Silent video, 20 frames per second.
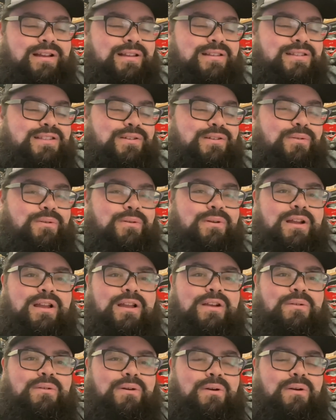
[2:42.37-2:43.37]
So
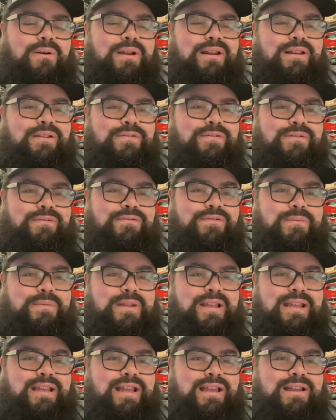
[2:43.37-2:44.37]
already from the
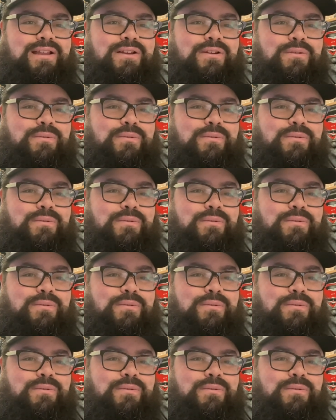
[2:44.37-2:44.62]
get-go,